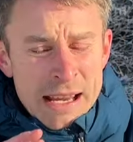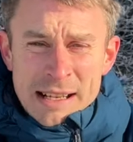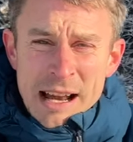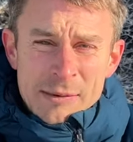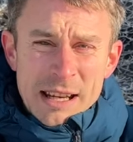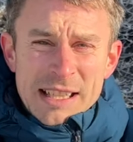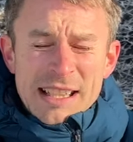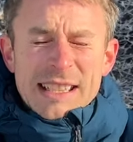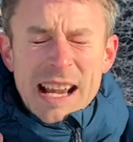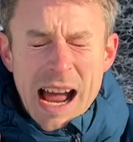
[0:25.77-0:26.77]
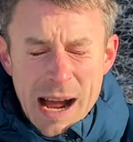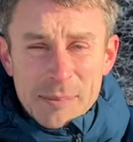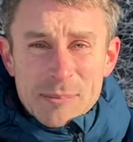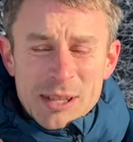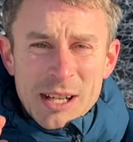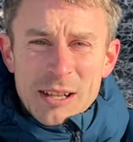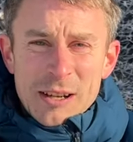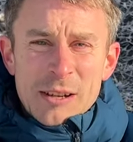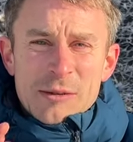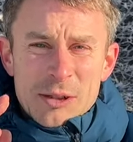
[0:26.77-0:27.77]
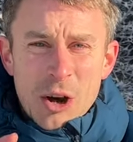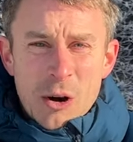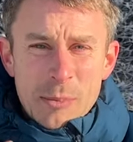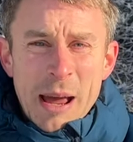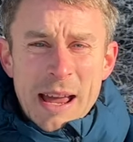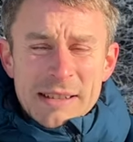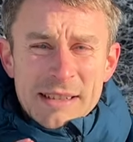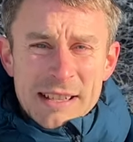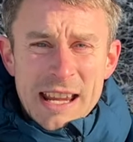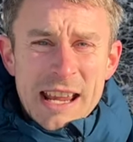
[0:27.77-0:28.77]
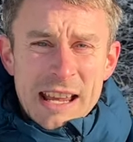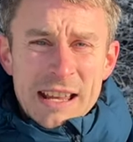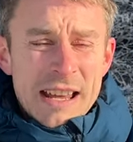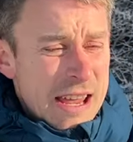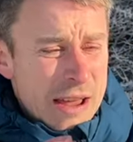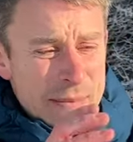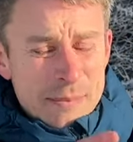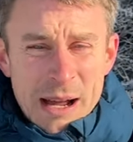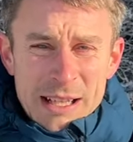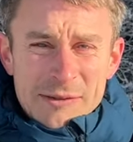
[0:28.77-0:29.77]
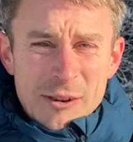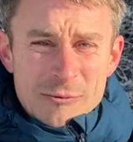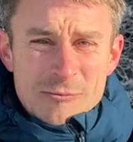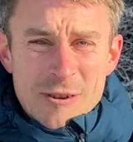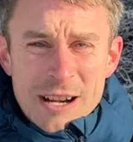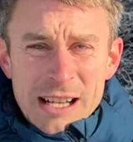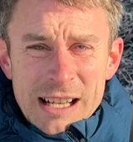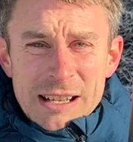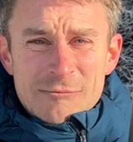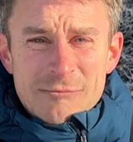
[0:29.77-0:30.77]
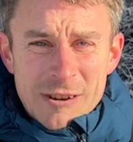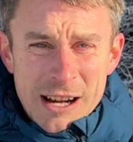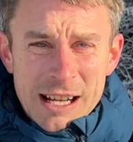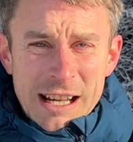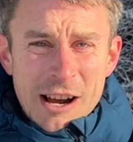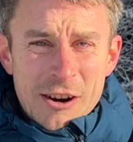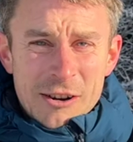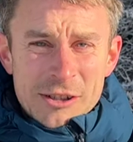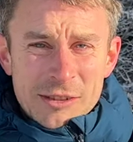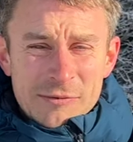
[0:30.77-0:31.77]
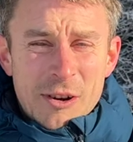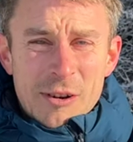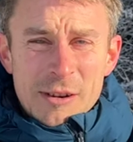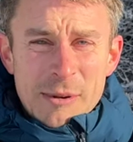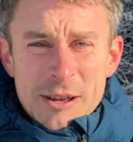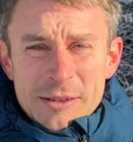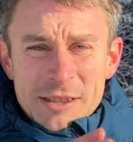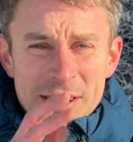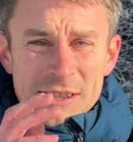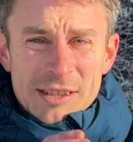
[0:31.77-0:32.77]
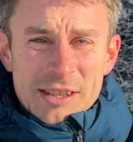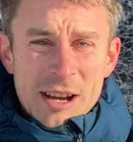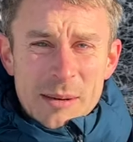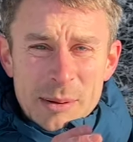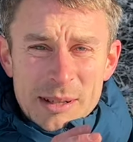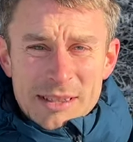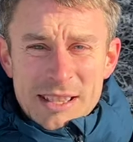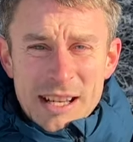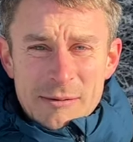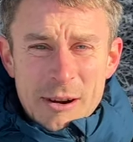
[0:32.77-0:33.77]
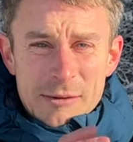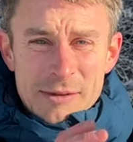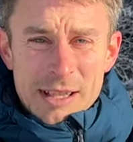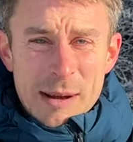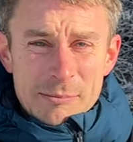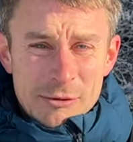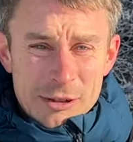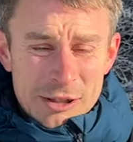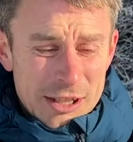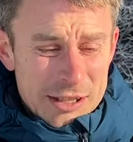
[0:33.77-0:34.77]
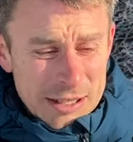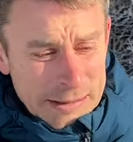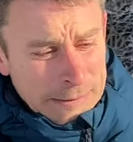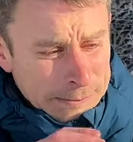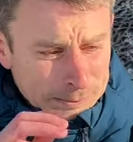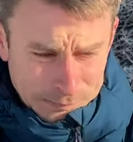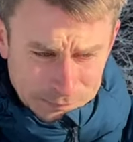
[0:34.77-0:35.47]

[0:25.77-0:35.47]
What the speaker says: Now, this is absolute top end kit, made for really, really harsh environments and sub-zero temperatures.